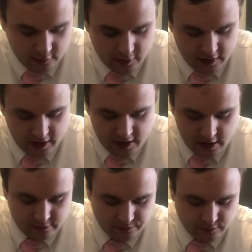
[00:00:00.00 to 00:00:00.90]
you
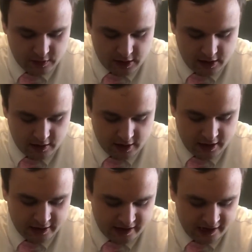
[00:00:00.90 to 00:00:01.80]
really need,
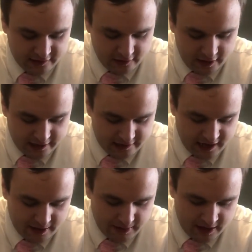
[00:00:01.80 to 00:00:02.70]
it takes a lot of
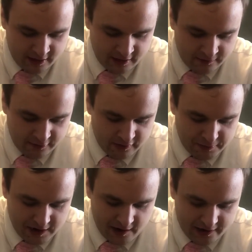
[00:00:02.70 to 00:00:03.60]
time to eat these fruits
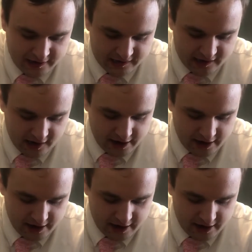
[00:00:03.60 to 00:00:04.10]
because